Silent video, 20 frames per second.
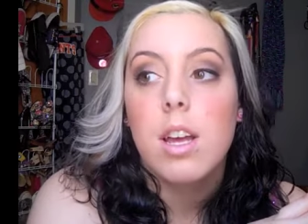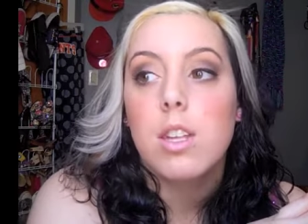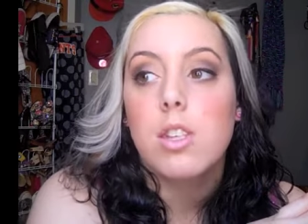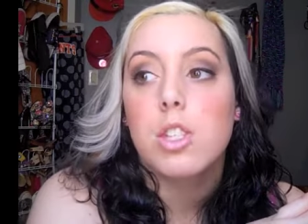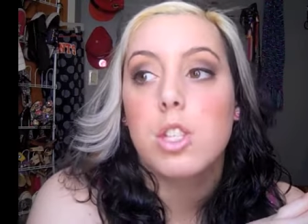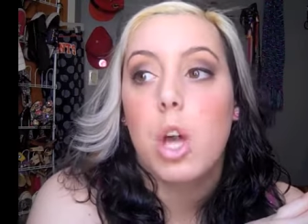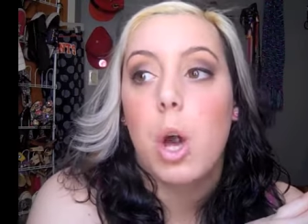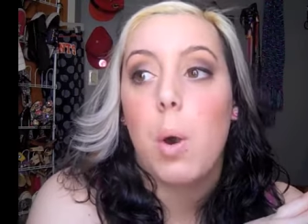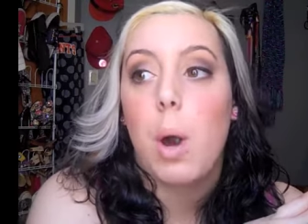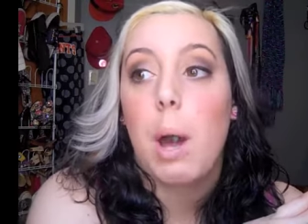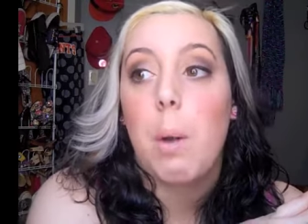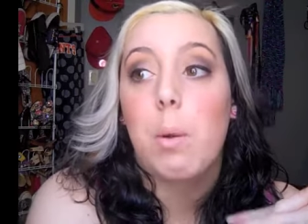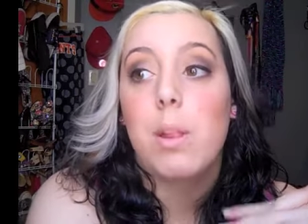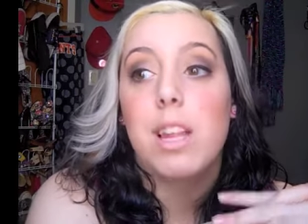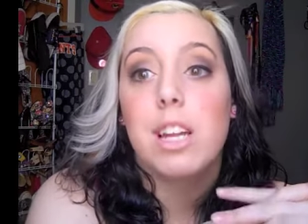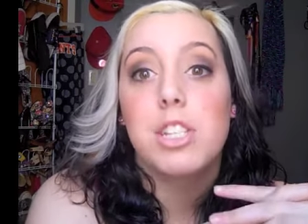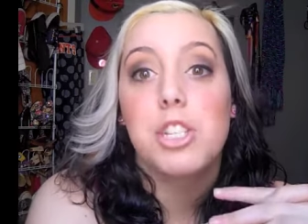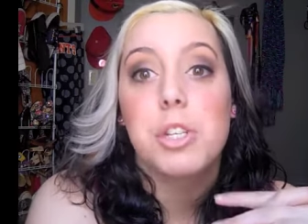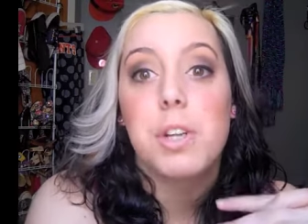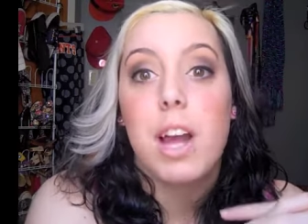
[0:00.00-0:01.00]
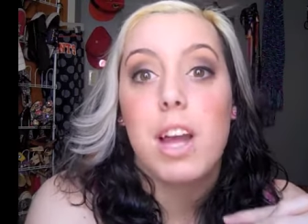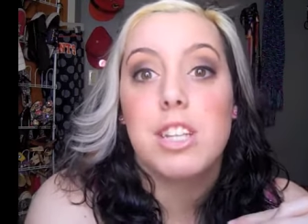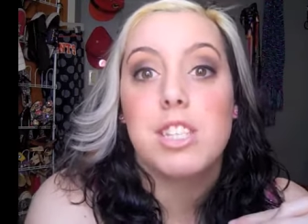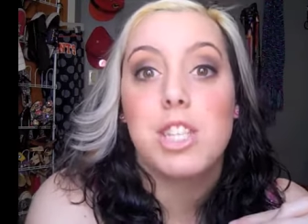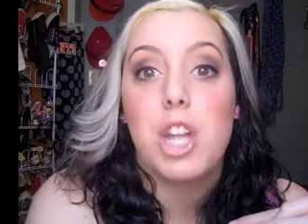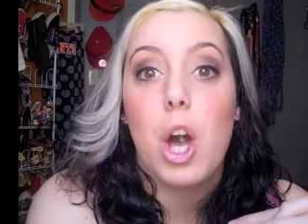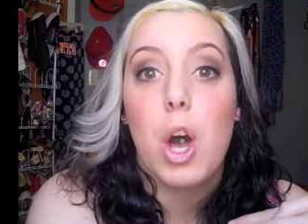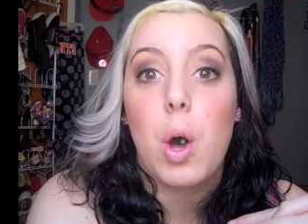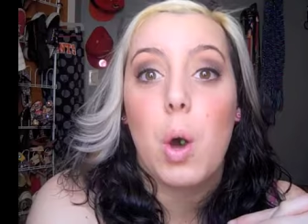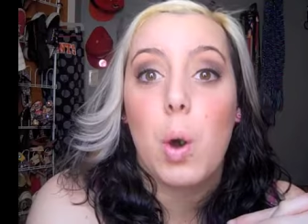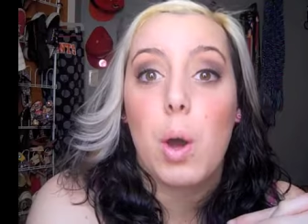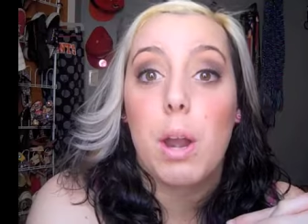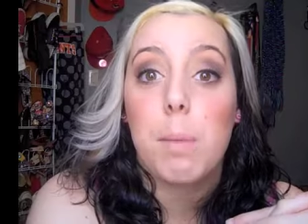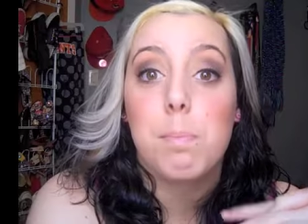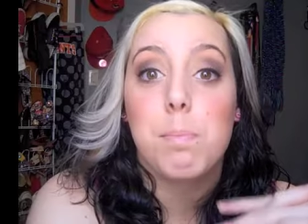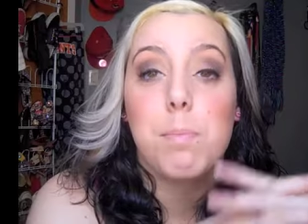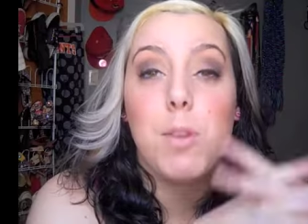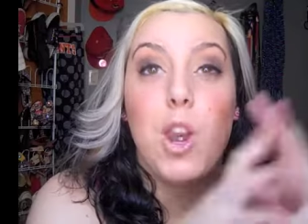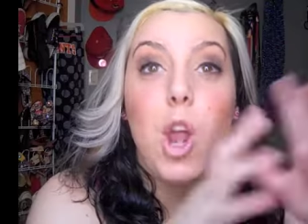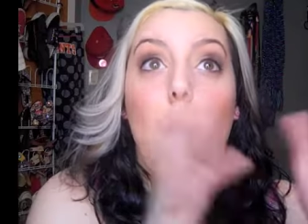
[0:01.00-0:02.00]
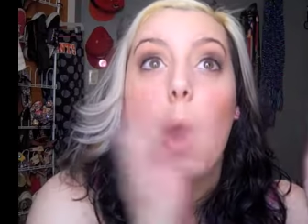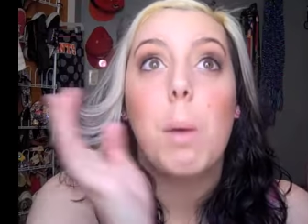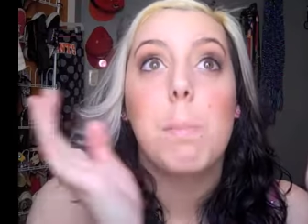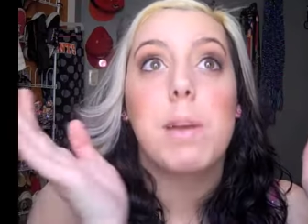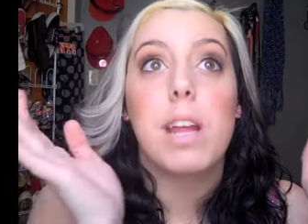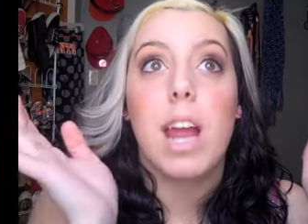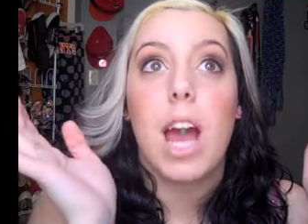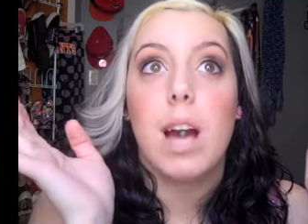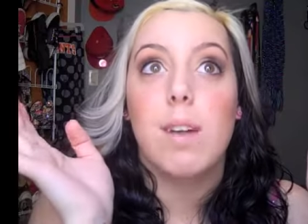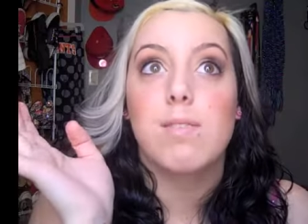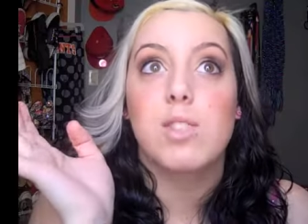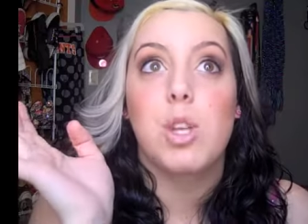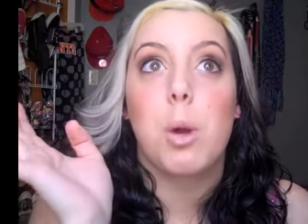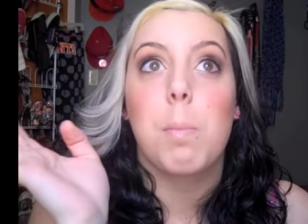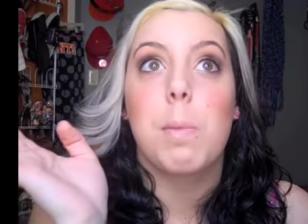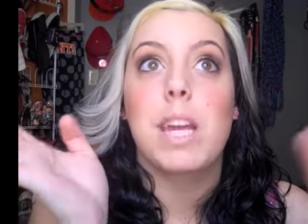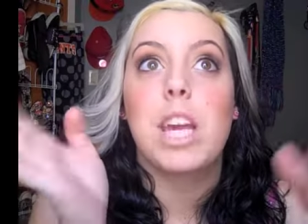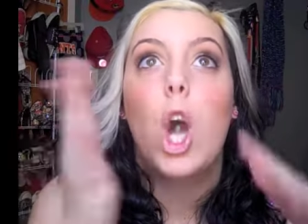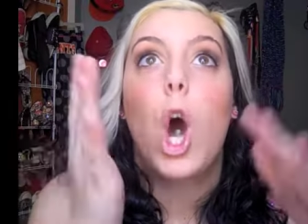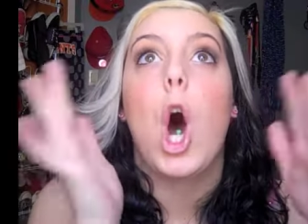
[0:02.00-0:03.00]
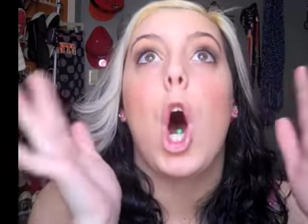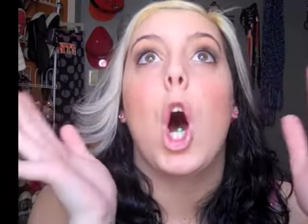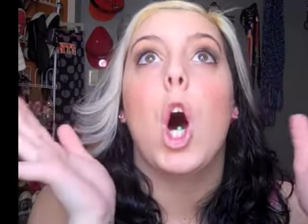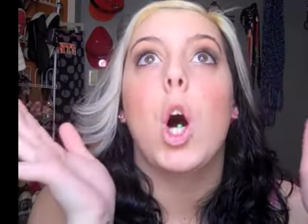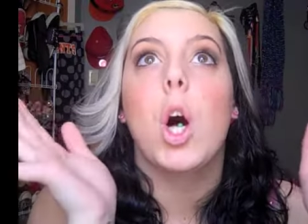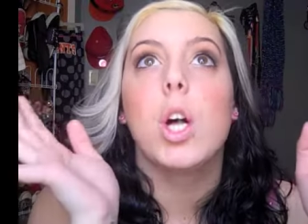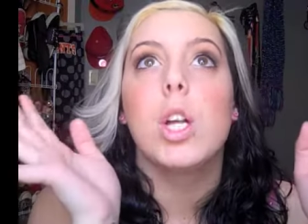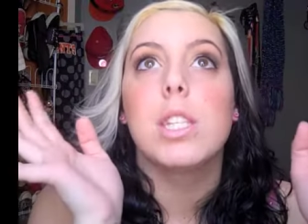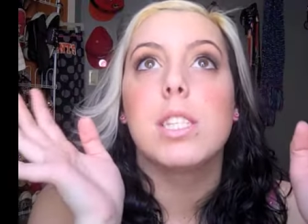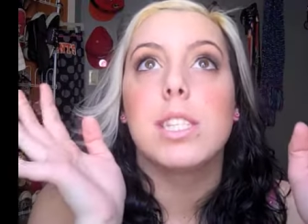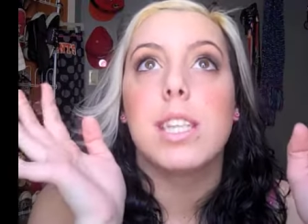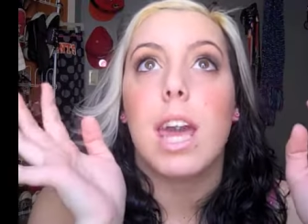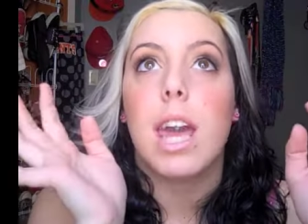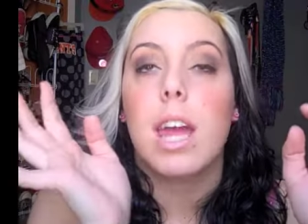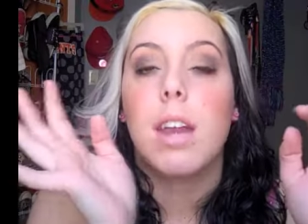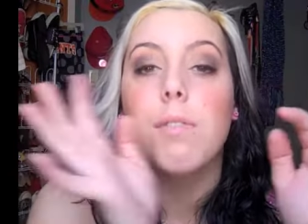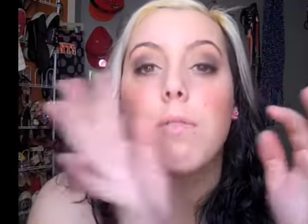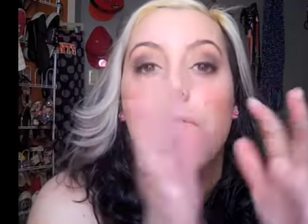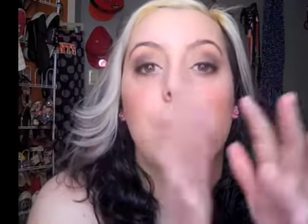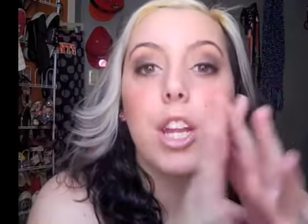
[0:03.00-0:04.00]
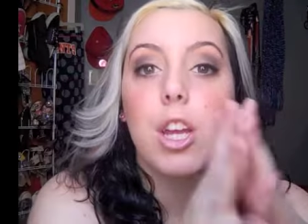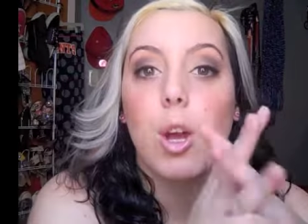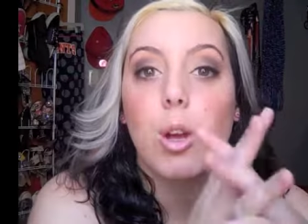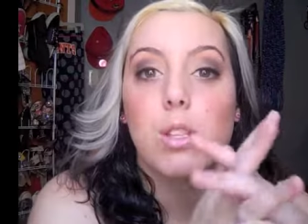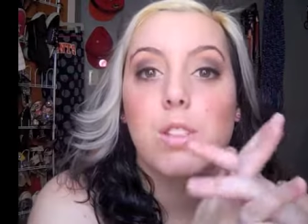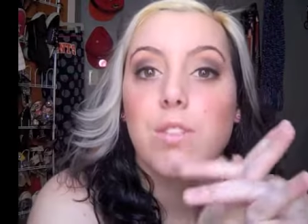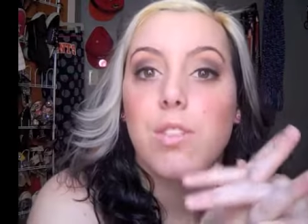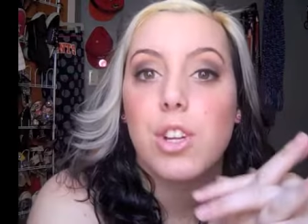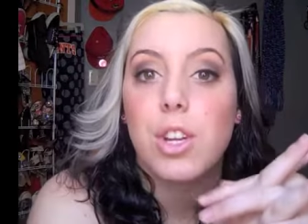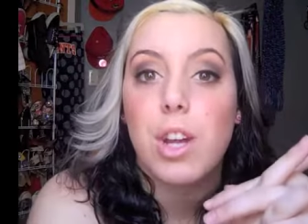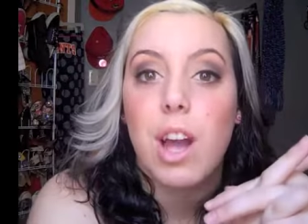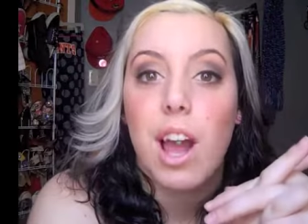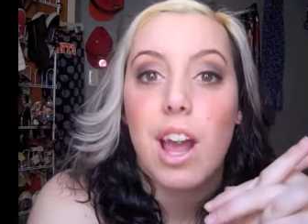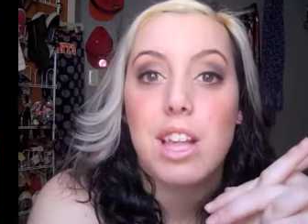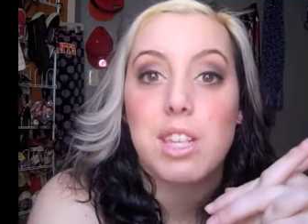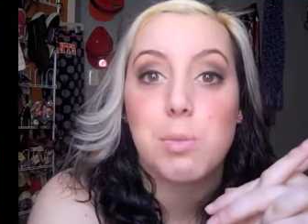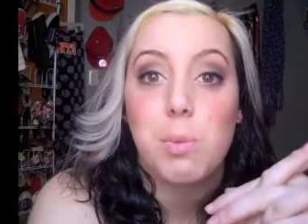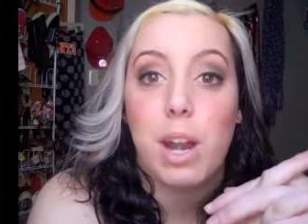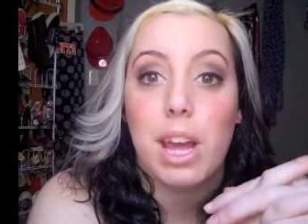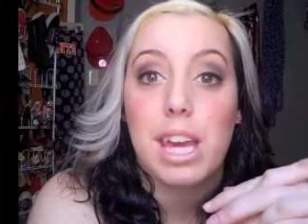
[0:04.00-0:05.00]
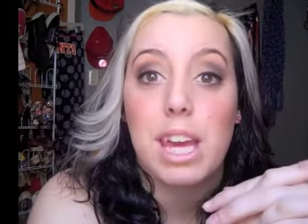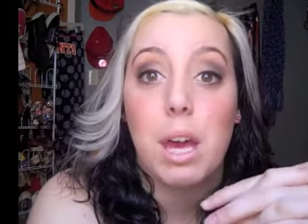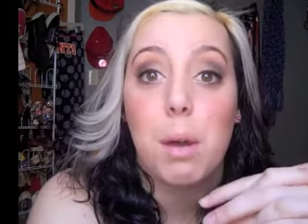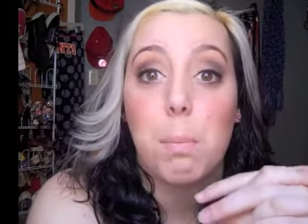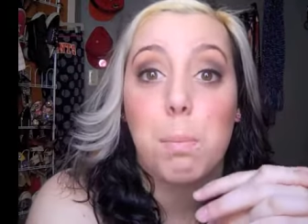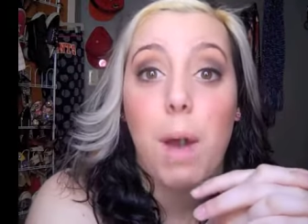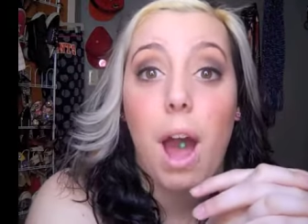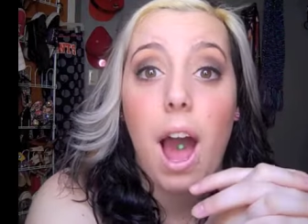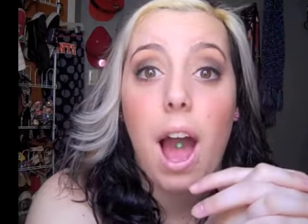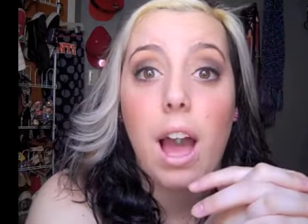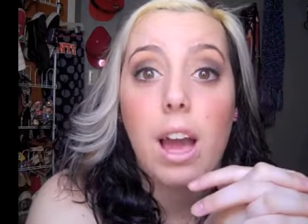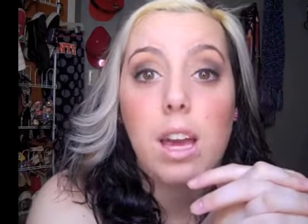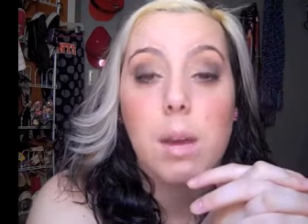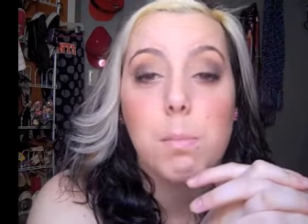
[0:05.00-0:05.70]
So I will let you guys know. And I know I'm going to have so many hauls and videos for you guys when I get back.